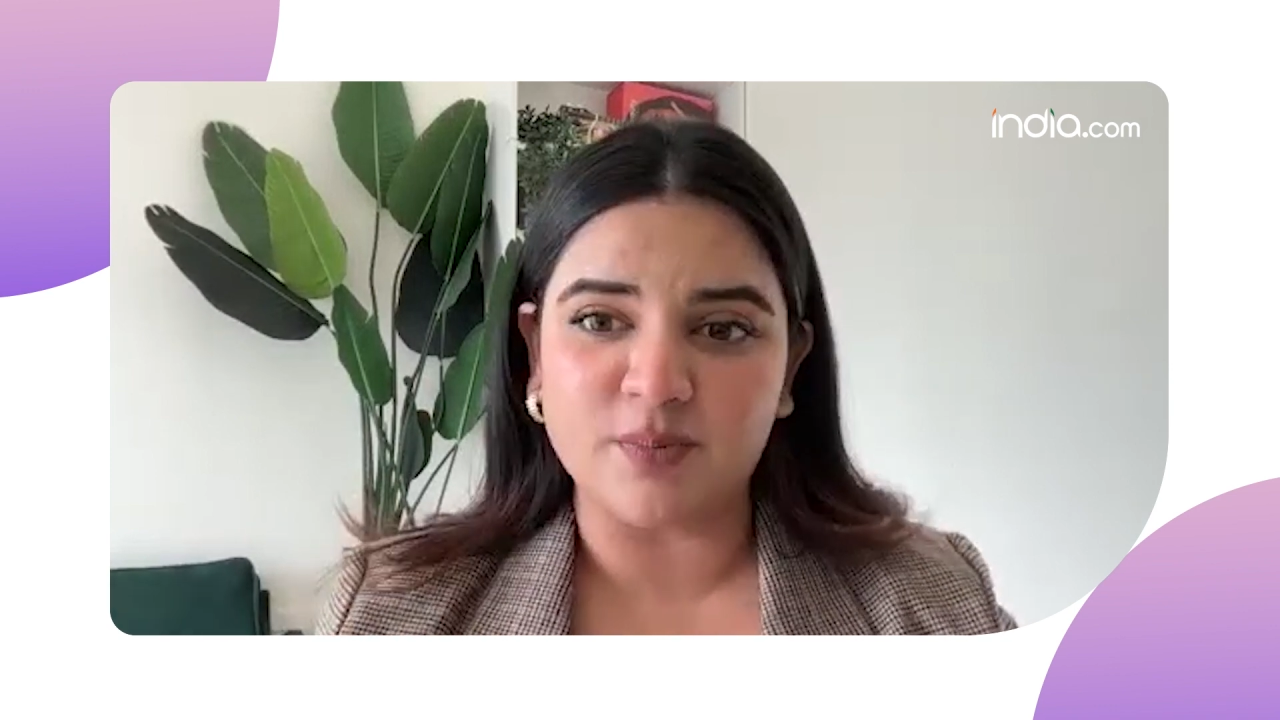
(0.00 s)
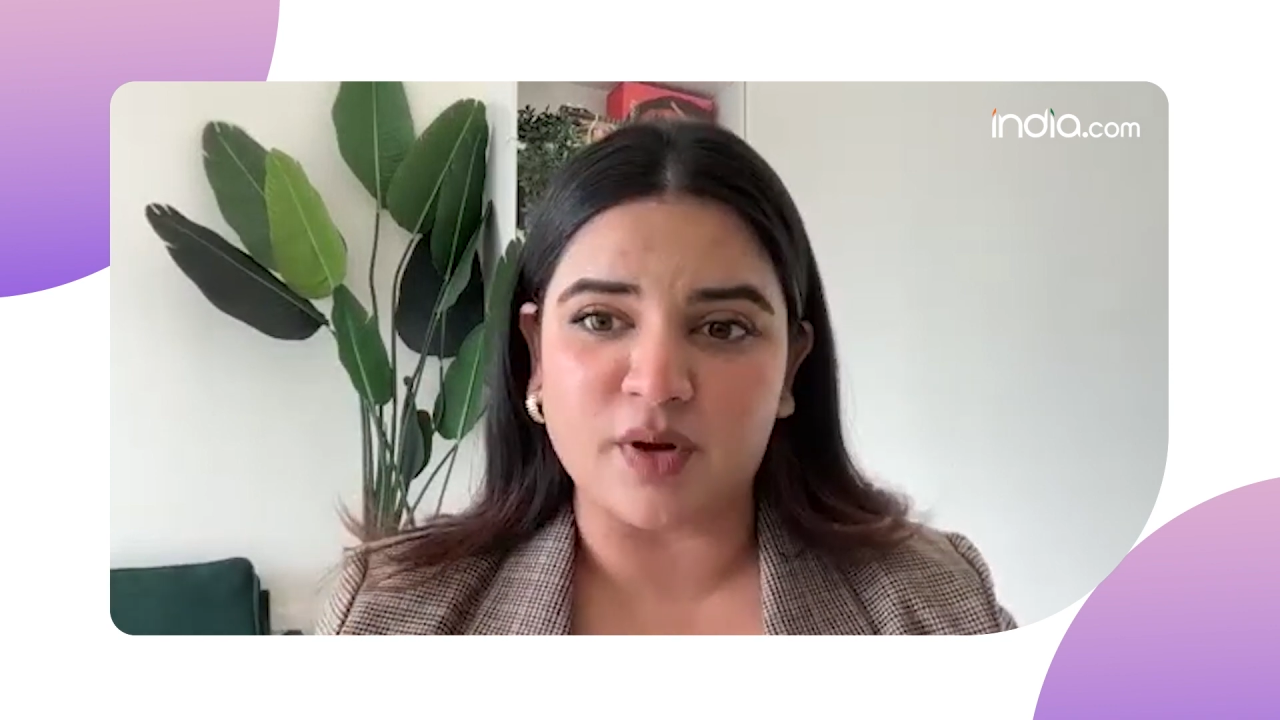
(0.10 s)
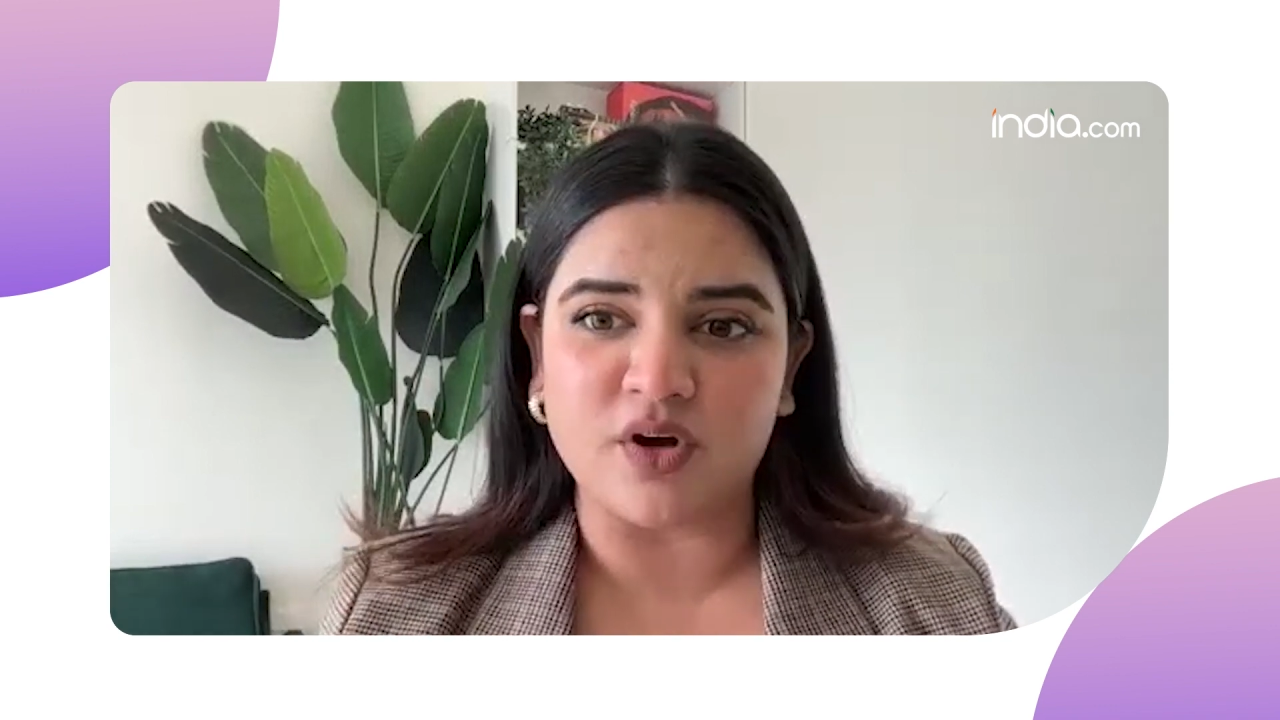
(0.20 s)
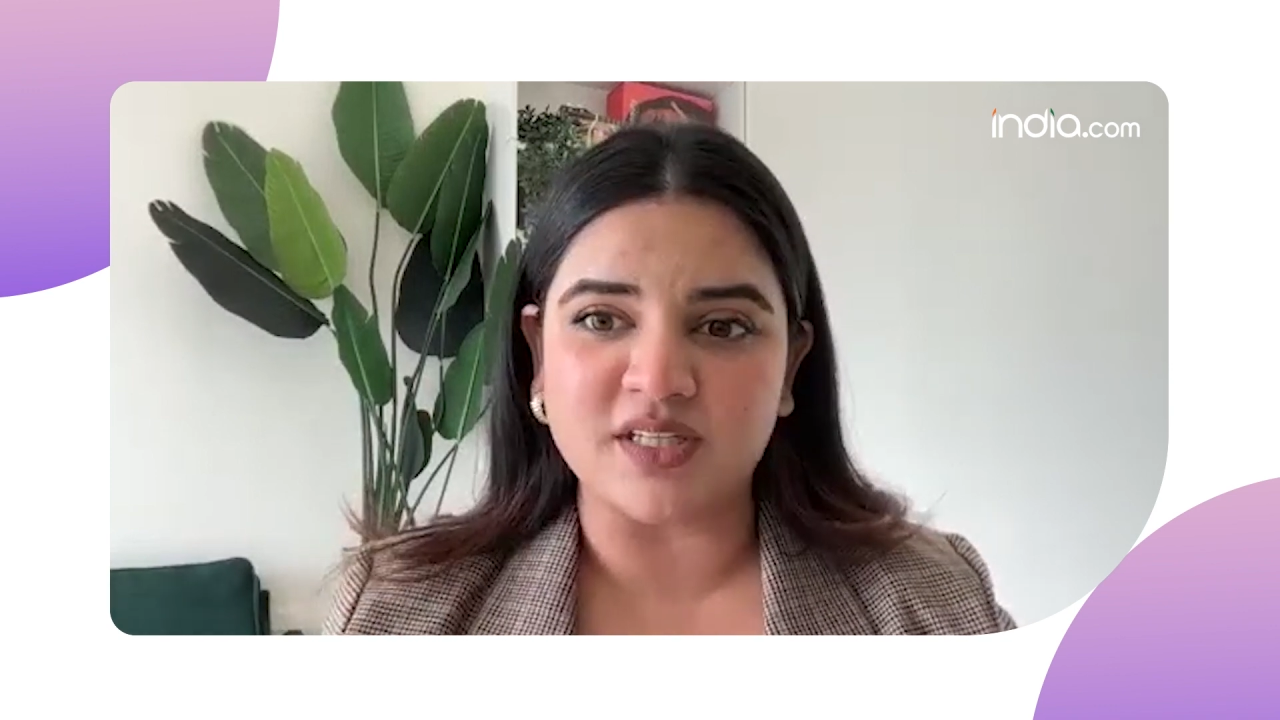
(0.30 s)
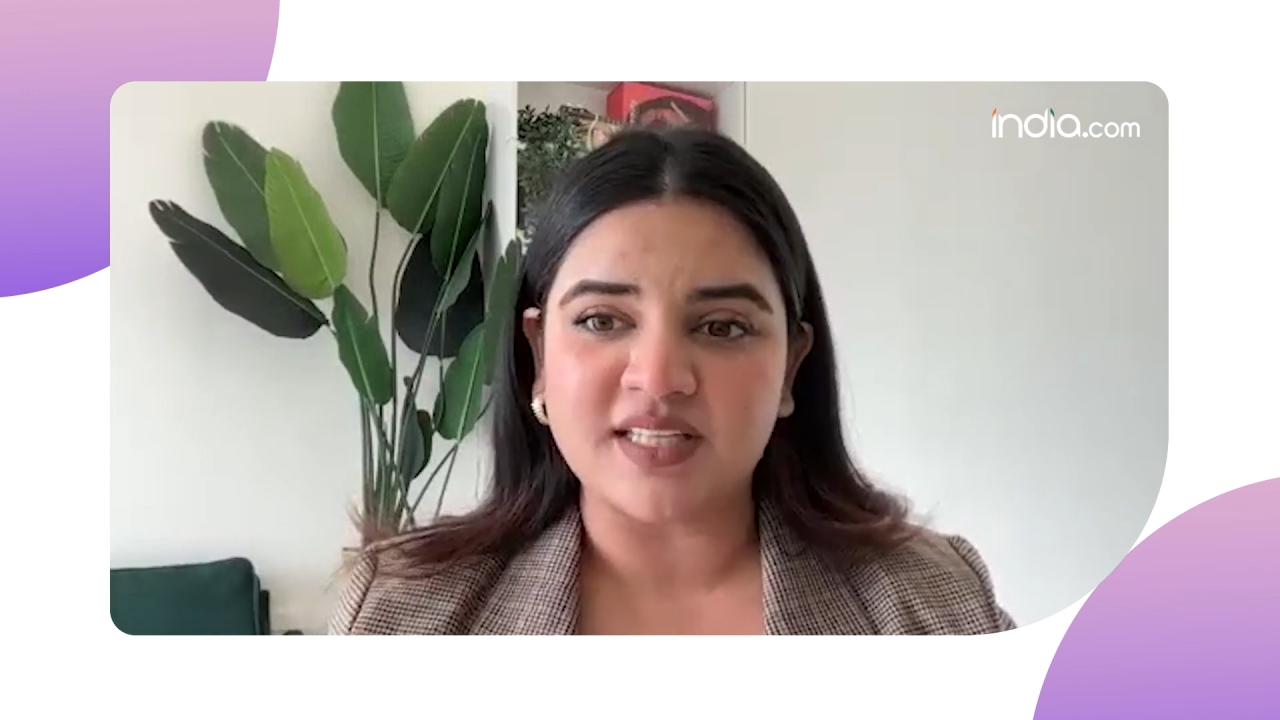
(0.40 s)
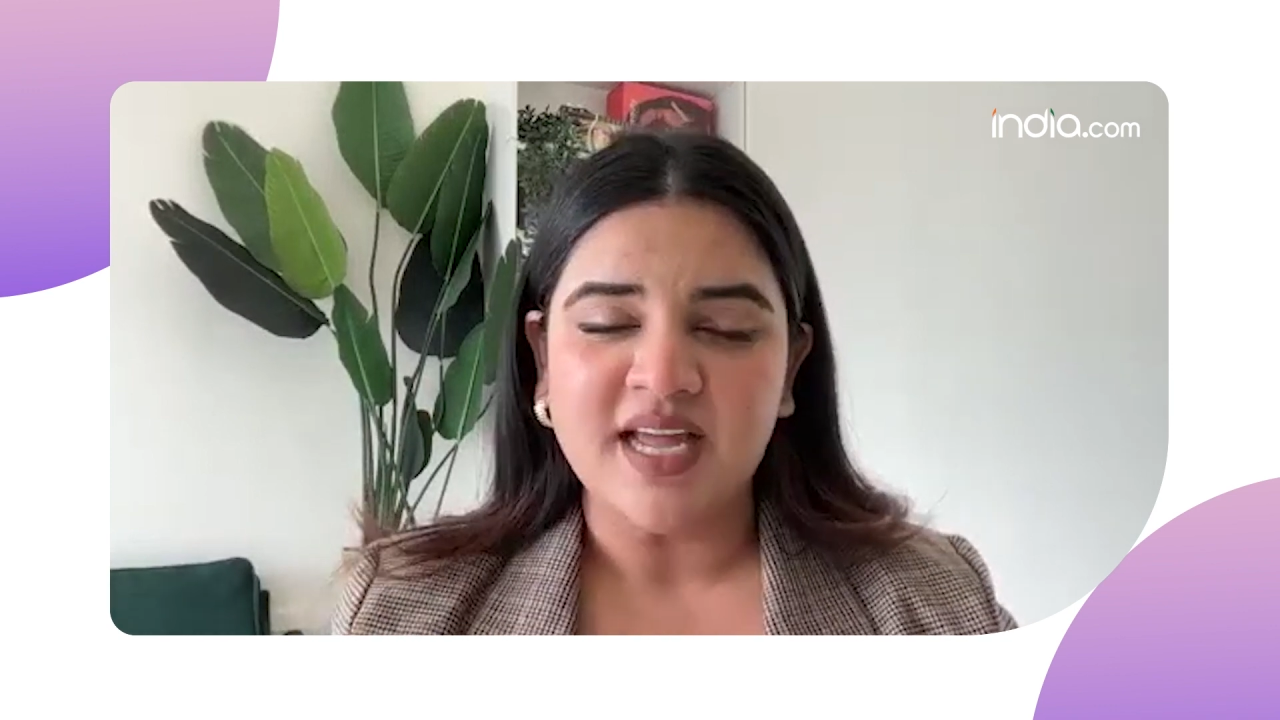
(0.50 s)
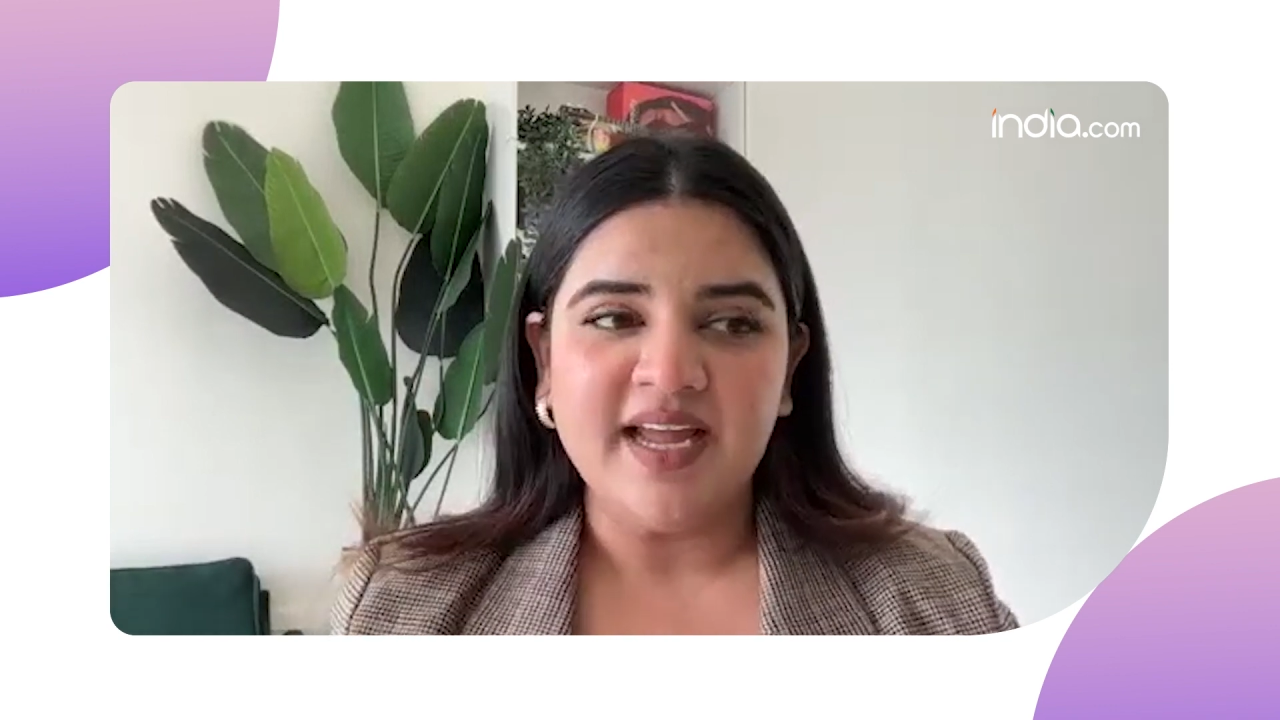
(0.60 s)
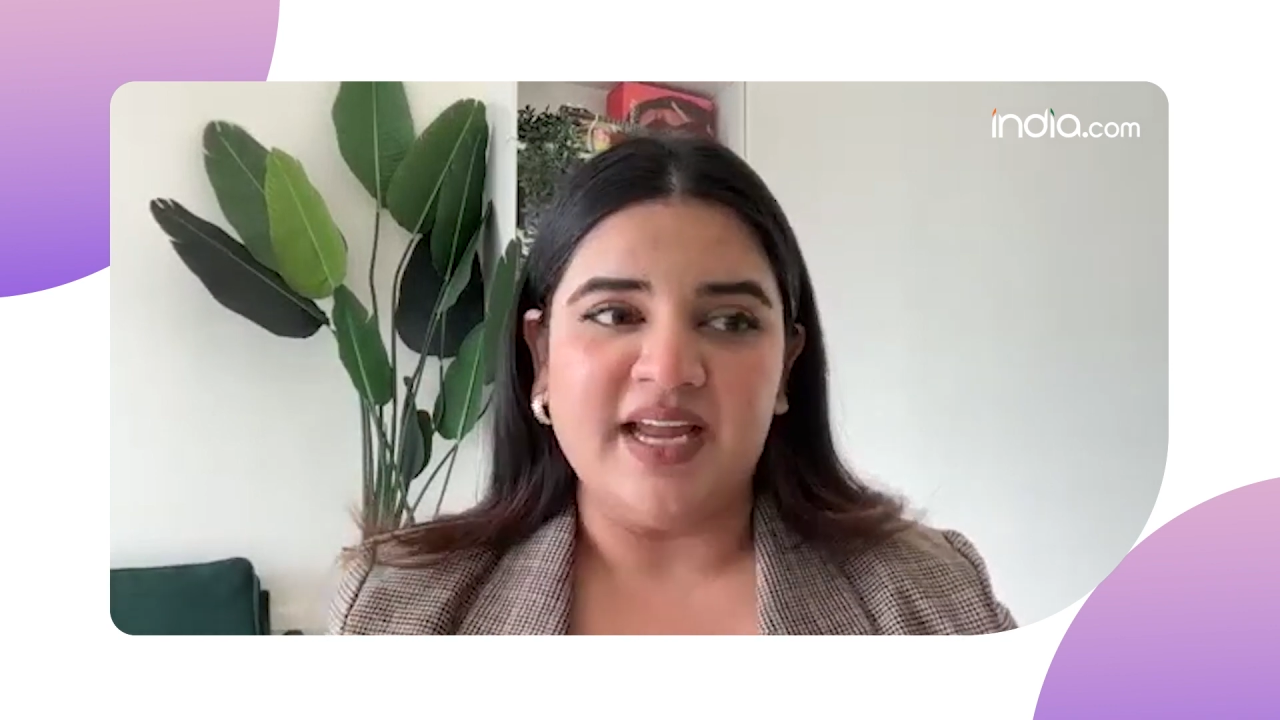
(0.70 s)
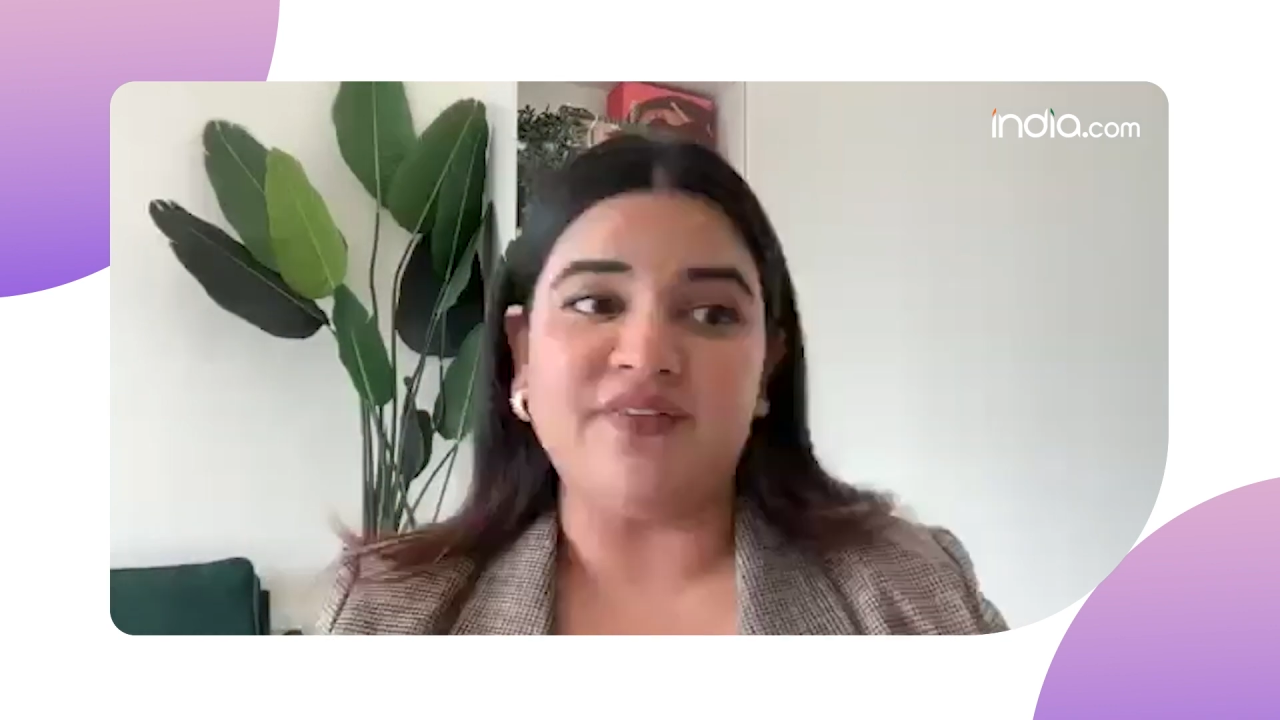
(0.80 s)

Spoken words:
because if